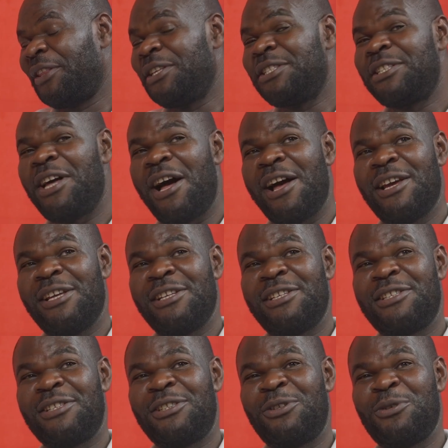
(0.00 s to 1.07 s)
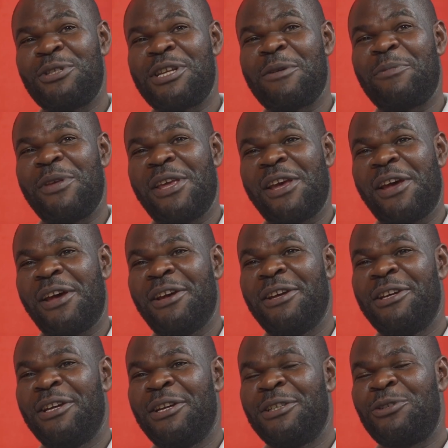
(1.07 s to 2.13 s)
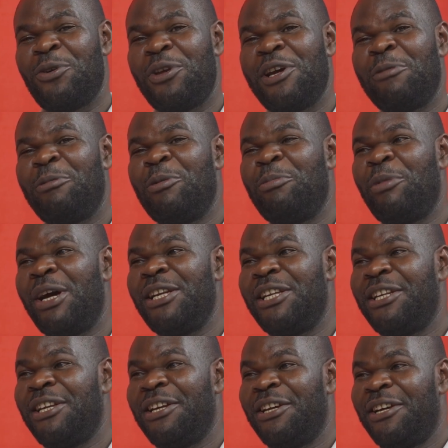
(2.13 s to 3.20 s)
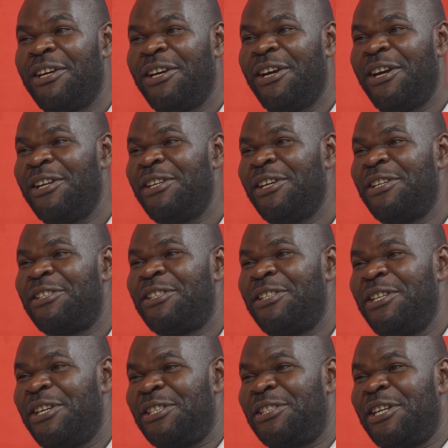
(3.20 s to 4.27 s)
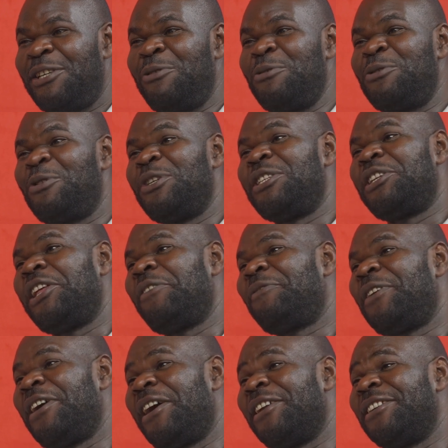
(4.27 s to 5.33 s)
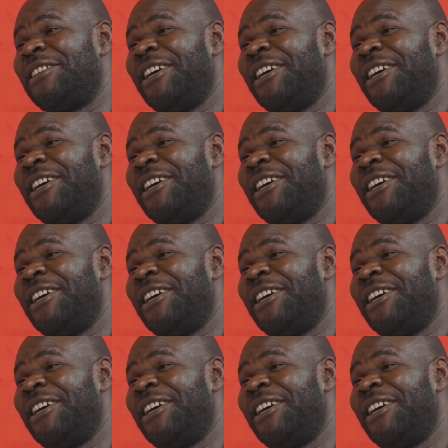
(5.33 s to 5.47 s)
This guy shows up here talking about money, and he has tattoos on his left hand.